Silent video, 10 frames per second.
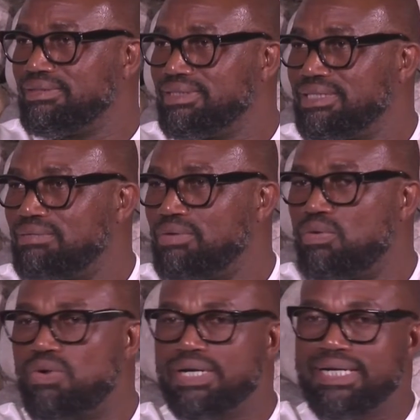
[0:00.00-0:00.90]
It's about
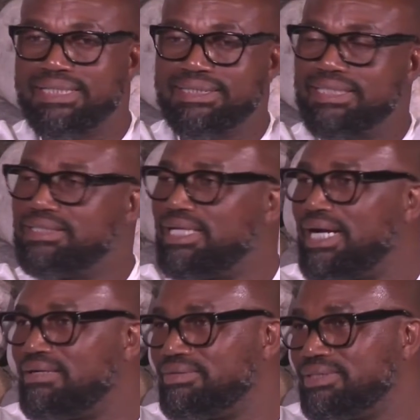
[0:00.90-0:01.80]
what can change
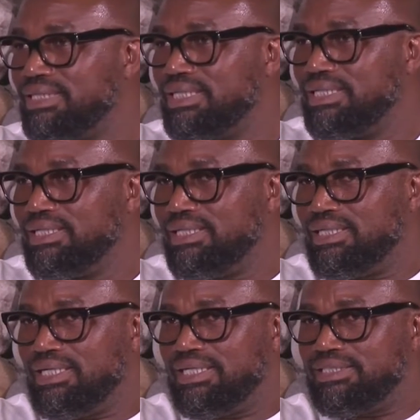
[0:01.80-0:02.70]
lives.
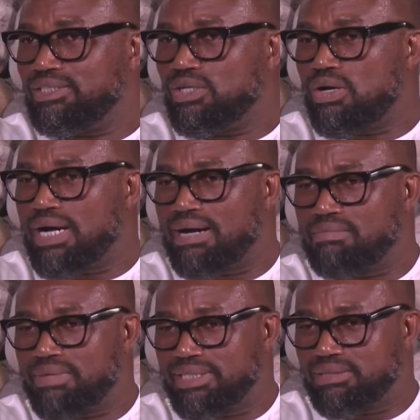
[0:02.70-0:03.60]
It's not how
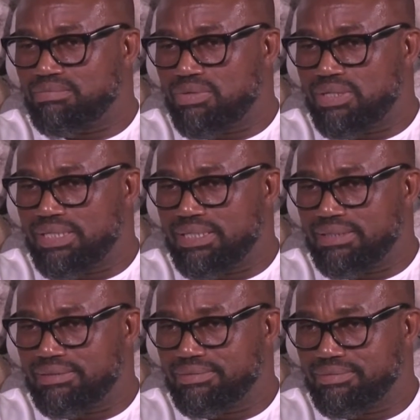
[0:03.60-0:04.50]
much money